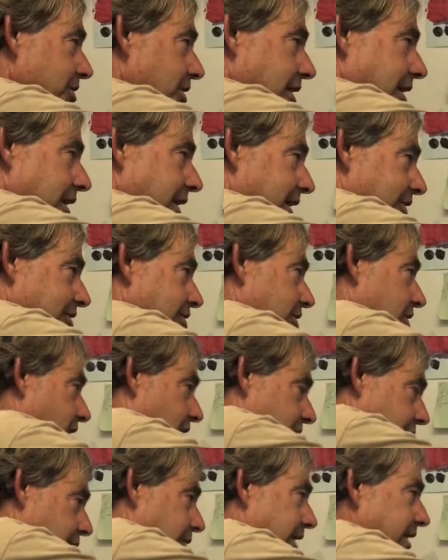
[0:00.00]
of the lakes,
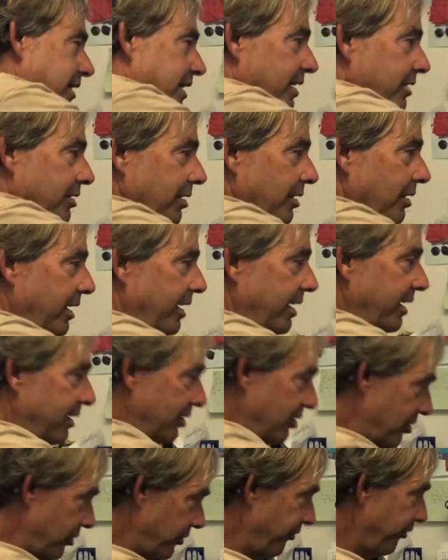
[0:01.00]
cutting right down to the lake,
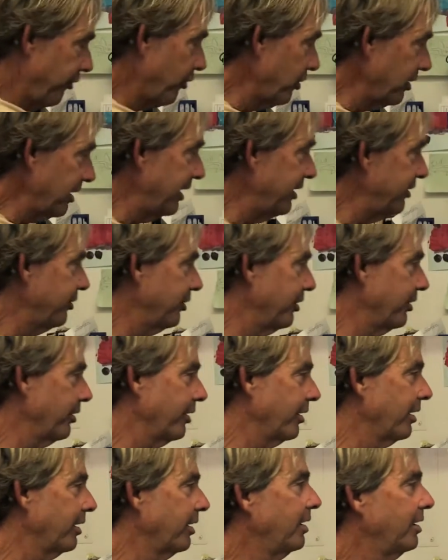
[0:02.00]
fertilizing
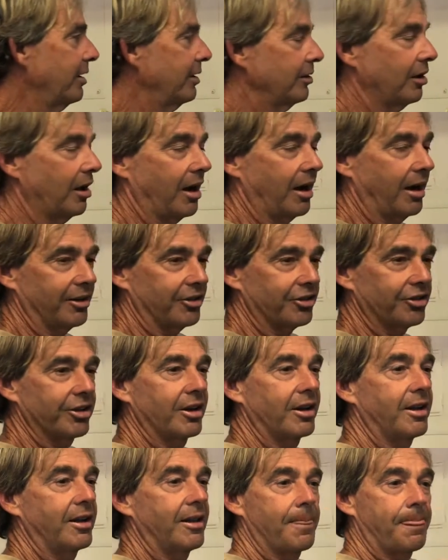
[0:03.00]
their lawns.
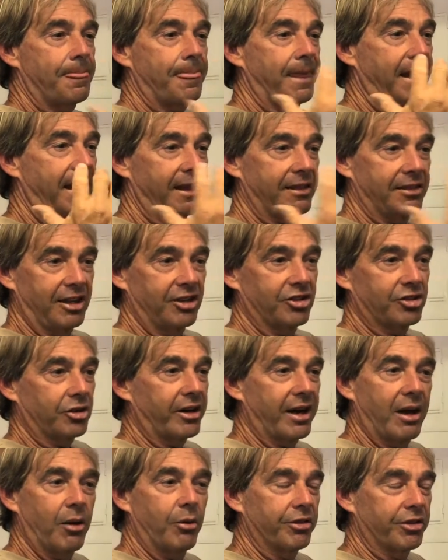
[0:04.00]
They
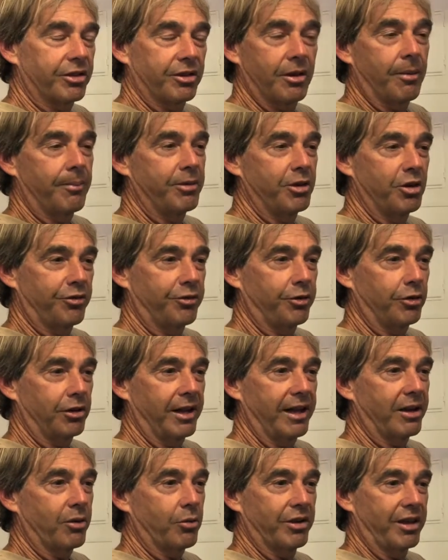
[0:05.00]
start out with a beautiful
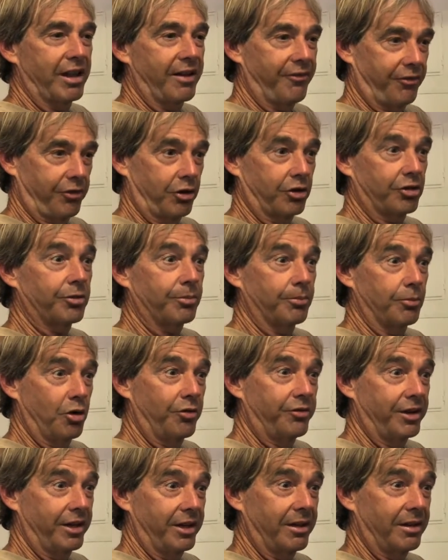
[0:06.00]
lake when they first
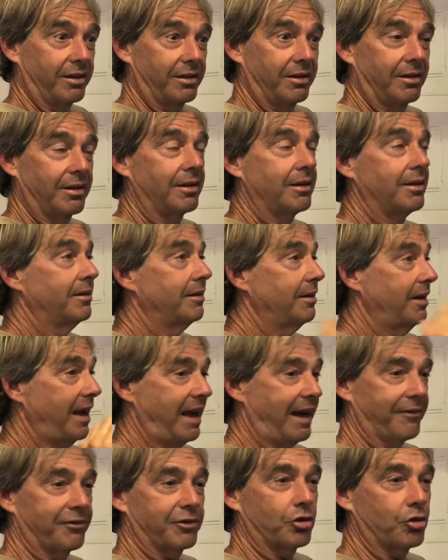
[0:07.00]
moved in.
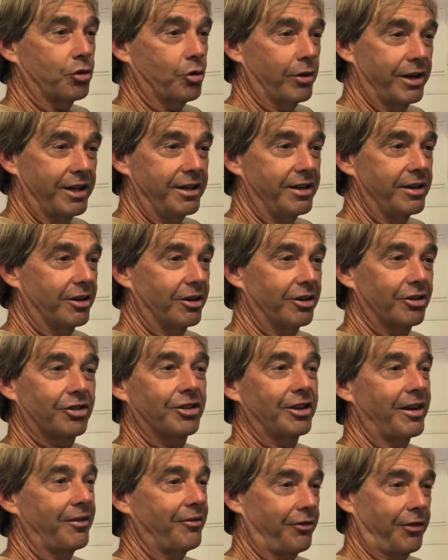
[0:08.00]
After 20 years,
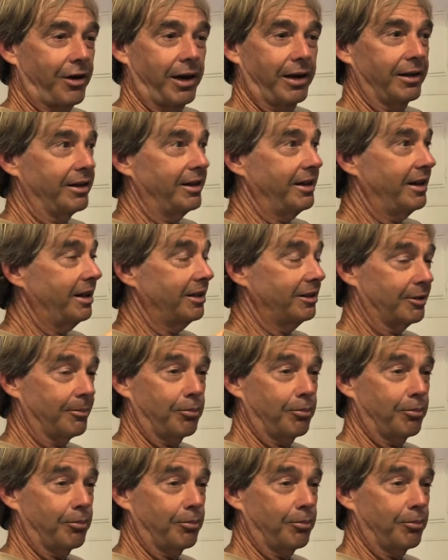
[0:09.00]
they finally hit the